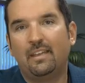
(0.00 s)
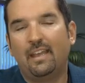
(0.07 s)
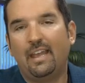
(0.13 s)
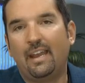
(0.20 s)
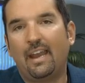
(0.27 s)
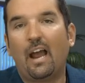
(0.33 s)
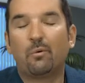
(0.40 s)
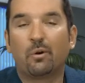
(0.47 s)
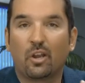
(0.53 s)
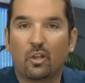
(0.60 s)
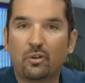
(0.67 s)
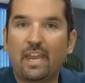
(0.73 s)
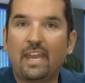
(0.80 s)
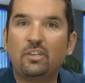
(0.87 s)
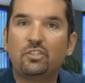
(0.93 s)
In our
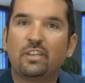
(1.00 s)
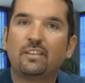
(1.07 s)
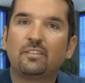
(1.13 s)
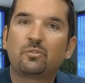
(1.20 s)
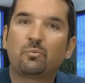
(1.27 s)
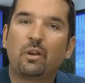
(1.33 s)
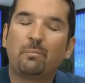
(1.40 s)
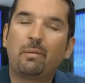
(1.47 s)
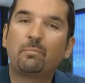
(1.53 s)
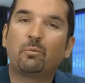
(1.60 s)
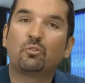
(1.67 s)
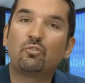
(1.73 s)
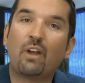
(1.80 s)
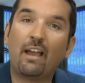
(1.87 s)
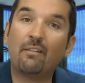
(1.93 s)
locations where
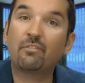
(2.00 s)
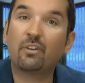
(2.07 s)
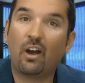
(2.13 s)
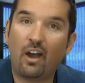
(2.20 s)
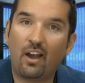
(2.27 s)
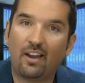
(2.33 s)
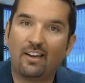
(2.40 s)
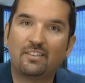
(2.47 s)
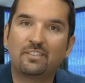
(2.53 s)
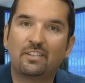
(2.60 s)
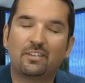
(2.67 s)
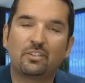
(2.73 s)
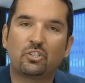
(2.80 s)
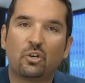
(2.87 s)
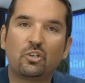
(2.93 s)
people drive cars to
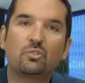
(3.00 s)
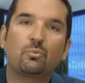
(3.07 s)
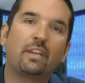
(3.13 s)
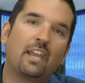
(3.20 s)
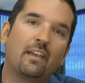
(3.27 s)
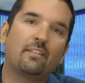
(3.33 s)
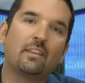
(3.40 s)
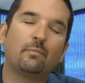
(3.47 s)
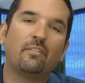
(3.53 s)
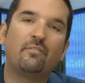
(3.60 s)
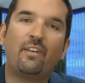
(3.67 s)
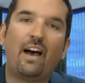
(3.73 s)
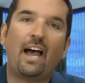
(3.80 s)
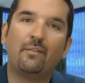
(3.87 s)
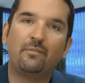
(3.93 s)
the church, we give them a
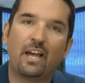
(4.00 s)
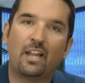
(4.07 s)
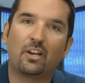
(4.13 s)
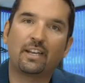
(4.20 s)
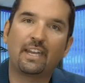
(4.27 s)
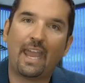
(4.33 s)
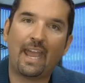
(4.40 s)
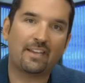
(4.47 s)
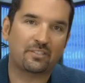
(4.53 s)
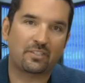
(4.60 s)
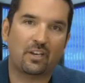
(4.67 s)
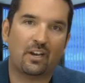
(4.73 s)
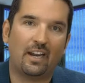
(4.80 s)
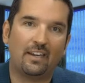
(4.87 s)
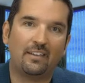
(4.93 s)
$5 gas
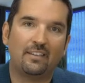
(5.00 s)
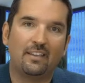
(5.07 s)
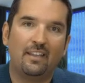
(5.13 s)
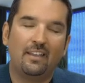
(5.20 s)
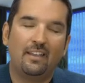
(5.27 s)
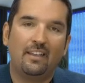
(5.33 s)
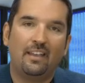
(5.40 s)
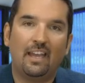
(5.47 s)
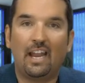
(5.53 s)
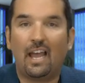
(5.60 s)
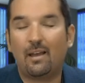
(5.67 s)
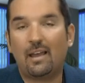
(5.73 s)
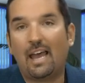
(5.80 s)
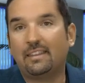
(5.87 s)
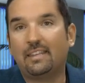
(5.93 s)
card. And
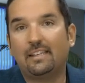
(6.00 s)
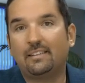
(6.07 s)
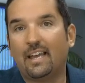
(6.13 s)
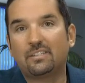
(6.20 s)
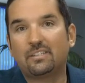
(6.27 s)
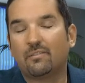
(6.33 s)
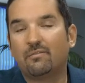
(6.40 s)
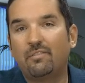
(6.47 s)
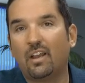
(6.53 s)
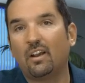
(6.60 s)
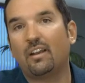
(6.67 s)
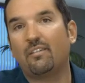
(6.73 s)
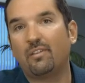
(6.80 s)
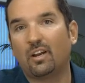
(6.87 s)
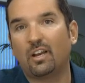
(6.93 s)
I think that's a
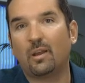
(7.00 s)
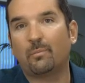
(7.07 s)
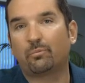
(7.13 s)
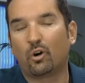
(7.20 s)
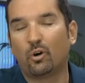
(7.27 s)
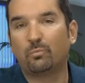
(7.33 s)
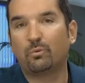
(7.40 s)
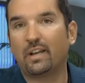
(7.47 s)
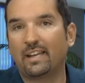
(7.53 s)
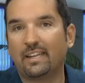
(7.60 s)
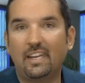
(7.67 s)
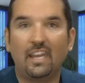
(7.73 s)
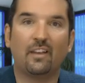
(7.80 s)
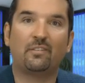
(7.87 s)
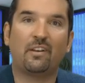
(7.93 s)
very, very appropriate
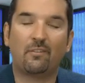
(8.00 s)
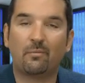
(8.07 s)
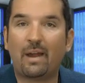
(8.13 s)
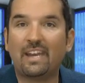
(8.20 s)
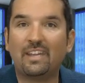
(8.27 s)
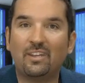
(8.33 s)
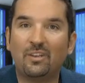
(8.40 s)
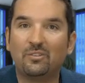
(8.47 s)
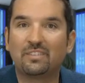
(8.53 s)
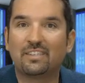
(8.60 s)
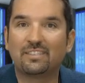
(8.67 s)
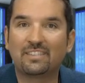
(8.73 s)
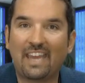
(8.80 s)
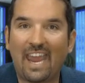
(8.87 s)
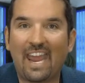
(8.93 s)
gift. Everybody
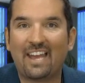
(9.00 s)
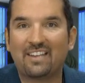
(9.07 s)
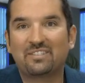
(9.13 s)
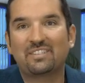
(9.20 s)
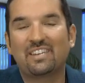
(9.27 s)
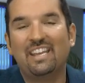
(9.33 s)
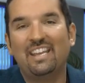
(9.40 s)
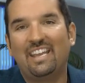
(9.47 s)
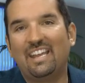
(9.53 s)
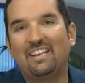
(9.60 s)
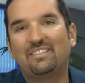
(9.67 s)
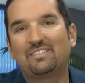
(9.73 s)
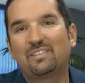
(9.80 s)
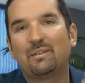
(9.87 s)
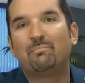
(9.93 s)
uses gas.
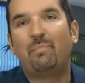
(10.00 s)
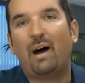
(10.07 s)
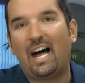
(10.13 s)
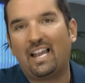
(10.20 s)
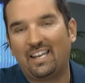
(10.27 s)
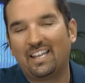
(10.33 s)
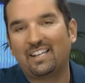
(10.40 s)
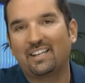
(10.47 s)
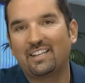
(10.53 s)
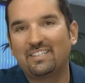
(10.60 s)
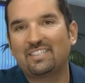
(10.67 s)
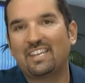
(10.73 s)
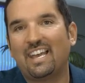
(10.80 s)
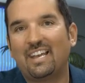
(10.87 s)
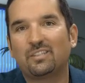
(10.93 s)
It symbolically
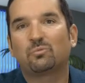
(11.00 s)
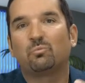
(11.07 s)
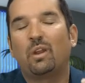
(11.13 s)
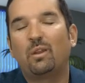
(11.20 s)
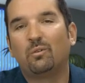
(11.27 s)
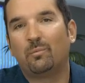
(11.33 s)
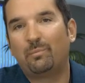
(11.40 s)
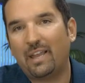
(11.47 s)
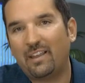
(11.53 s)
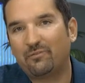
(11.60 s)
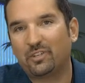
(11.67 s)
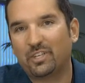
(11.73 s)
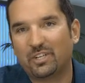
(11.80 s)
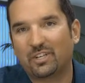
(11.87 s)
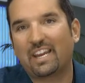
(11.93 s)
says, "We will pay
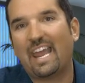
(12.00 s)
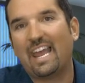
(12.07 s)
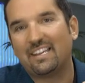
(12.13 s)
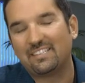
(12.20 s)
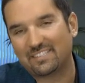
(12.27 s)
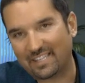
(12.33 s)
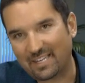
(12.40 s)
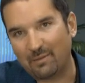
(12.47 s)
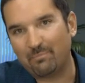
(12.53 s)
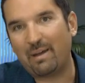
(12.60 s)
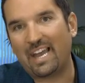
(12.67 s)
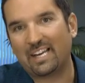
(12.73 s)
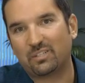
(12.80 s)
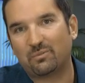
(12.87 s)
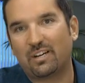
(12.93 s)
for your gas to come
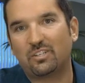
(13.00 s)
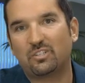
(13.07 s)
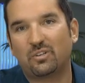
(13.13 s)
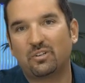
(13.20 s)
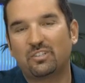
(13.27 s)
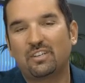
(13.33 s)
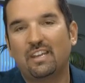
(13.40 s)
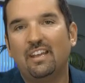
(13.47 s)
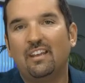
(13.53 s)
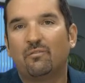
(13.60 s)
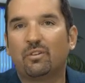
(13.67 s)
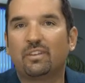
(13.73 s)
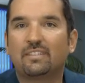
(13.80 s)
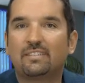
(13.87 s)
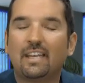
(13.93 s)
back to our church
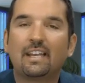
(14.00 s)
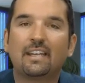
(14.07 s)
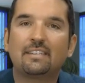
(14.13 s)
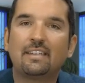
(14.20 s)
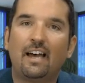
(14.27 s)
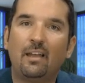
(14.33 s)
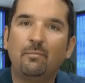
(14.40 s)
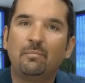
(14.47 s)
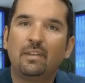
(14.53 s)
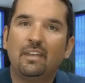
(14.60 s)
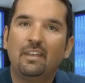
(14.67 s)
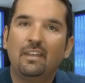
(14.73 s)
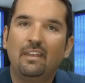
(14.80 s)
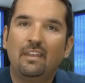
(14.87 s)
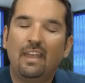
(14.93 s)
for the second time."
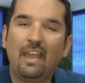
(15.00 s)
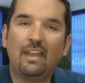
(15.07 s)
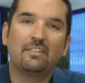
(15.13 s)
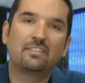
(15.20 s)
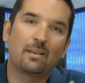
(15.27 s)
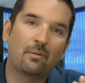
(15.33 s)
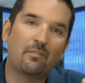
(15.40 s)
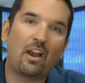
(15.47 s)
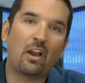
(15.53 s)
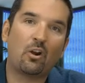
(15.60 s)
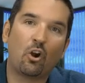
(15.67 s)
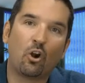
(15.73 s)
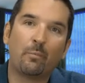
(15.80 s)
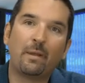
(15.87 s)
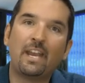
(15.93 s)
In some of our
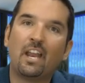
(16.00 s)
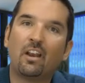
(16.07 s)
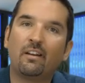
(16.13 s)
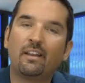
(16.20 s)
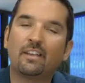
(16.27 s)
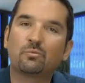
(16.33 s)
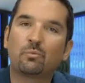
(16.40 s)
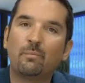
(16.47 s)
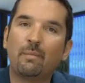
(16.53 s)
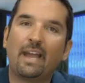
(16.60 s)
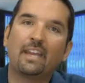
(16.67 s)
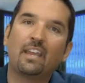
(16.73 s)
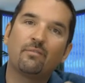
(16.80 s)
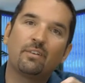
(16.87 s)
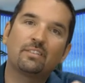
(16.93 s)
urban areas, we
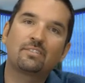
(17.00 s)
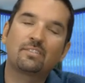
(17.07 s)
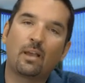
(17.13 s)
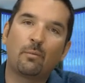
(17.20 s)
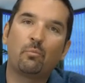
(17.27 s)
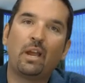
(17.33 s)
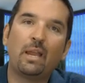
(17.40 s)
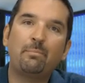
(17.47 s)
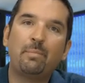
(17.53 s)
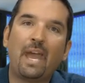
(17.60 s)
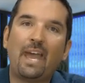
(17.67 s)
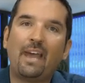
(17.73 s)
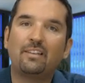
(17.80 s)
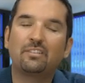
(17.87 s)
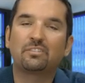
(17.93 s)
might give a subway
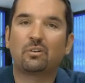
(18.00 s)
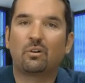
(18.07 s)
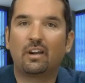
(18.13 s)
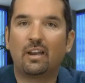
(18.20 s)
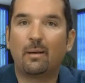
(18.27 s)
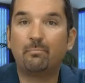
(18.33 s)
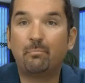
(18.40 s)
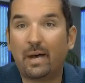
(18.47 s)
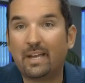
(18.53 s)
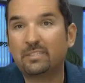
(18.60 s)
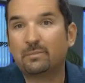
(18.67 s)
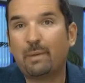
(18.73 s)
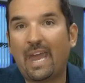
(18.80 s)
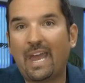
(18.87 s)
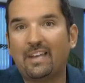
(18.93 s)
pass or a bus
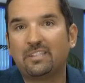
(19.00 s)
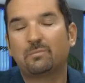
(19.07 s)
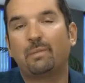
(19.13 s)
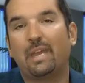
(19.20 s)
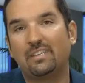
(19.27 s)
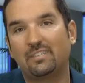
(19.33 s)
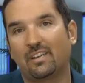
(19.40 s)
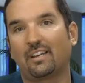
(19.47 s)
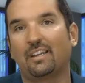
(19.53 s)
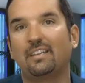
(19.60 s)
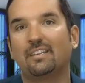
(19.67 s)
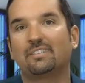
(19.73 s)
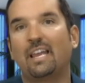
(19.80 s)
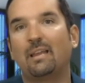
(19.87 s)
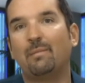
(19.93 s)
pass, basically
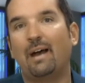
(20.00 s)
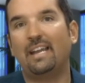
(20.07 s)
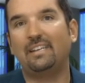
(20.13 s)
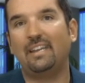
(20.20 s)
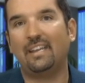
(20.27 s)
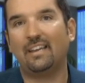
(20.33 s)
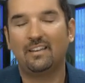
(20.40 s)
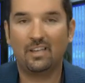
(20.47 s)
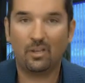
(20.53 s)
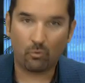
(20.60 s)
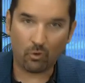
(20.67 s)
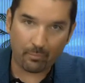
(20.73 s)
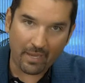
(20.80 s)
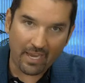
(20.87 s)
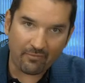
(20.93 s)
the same idea.
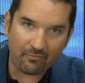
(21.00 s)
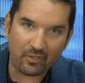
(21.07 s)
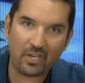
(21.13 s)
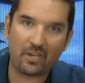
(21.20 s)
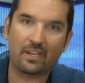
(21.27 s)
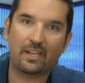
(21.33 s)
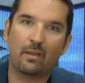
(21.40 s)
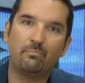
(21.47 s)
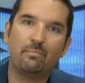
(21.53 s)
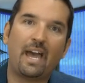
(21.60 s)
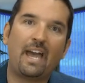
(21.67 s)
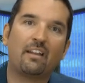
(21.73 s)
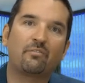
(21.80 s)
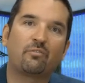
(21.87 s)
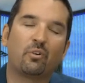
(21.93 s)
We'll pay for you to come
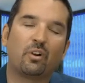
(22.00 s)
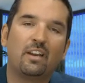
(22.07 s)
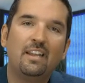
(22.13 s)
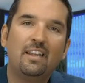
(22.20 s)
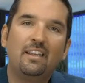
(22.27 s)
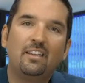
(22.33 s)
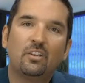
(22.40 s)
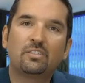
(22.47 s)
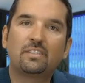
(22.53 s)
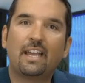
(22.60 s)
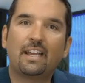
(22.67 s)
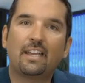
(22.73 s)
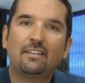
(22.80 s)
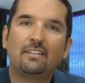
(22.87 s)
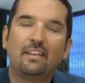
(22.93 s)
back for your
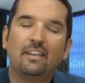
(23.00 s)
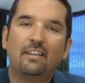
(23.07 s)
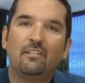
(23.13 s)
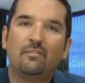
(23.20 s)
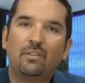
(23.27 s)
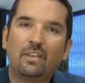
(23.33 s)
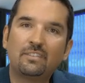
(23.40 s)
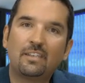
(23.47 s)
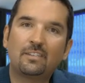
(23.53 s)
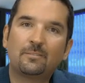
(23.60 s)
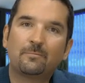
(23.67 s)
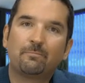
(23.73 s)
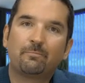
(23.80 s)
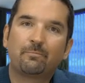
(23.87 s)
second visit.